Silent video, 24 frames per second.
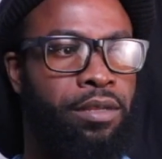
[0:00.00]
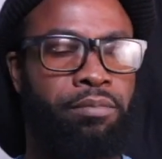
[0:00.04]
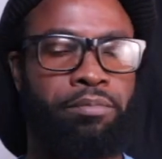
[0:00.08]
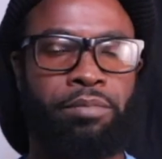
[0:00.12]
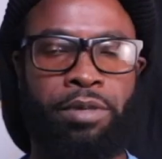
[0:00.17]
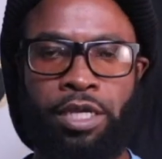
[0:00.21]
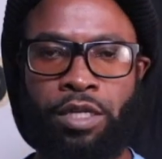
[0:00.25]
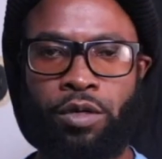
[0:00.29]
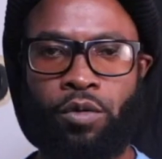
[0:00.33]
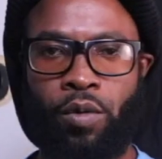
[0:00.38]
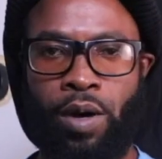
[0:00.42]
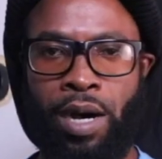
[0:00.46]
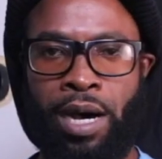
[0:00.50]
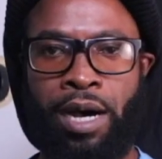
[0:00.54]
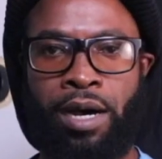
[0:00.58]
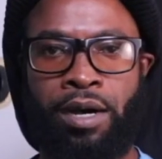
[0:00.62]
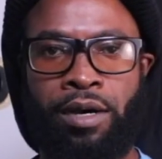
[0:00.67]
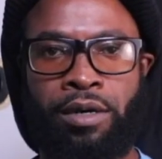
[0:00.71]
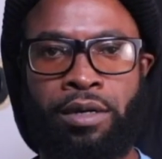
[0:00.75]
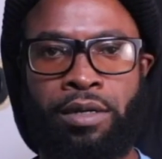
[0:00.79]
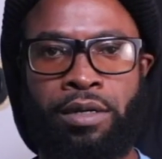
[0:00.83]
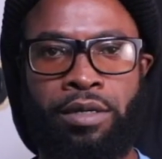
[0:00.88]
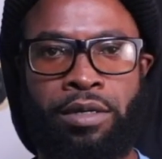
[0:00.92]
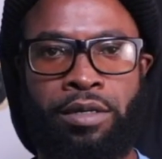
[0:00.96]

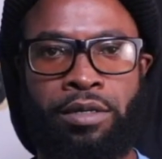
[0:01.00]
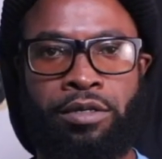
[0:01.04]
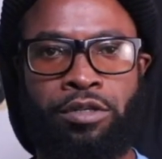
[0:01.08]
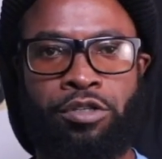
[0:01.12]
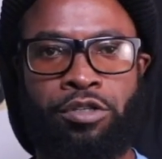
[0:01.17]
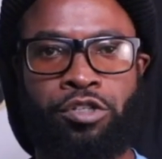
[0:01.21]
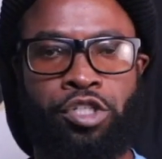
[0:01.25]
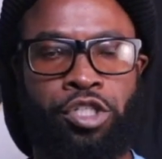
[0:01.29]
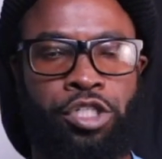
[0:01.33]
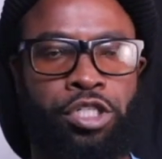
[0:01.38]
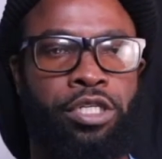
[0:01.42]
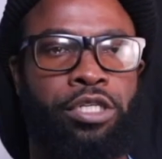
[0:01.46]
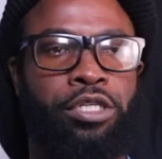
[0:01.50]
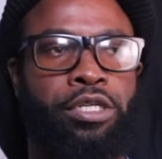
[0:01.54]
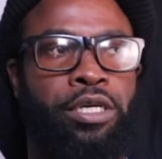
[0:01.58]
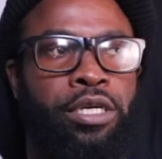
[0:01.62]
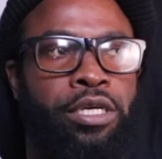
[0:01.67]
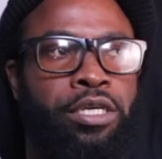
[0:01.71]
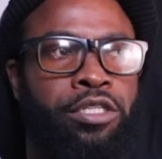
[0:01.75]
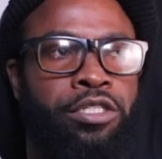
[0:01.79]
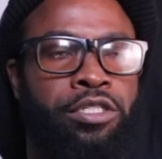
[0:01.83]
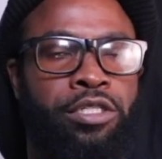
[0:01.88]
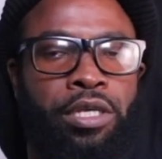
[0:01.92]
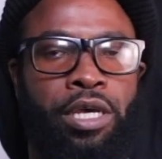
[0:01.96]
Meanwhile, she
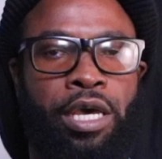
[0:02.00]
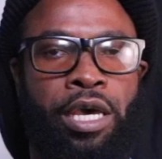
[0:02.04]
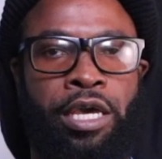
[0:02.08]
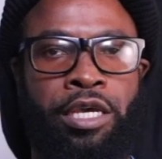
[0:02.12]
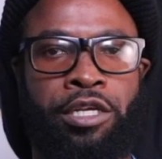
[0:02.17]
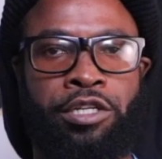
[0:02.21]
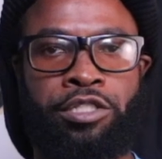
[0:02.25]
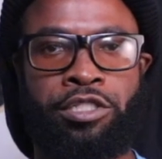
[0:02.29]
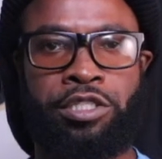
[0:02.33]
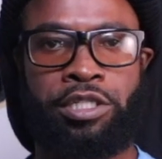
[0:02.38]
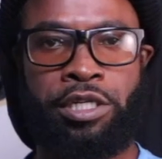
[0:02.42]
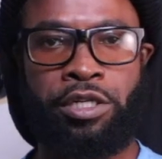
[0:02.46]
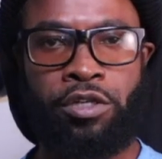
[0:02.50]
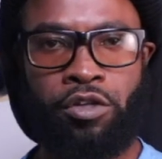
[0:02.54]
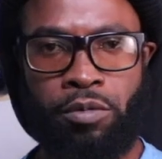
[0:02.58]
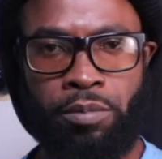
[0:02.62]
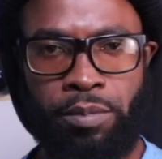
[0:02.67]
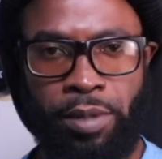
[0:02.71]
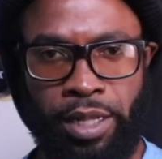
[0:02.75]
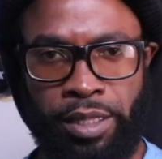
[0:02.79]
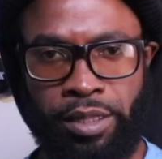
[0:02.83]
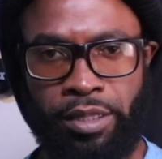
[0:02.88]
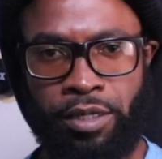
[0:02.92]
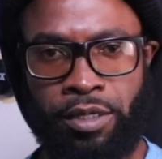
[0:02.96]
is a single
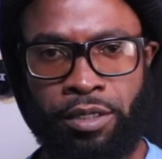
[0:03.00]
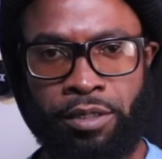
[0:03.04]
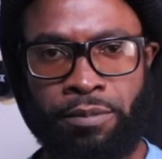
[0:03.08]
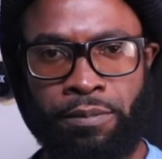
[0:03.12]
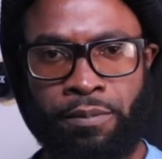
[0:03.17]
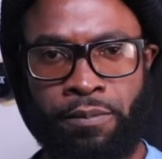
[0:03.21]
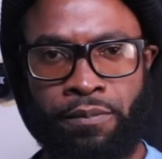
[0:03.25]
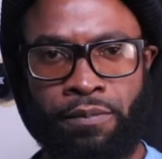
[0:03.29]
mother,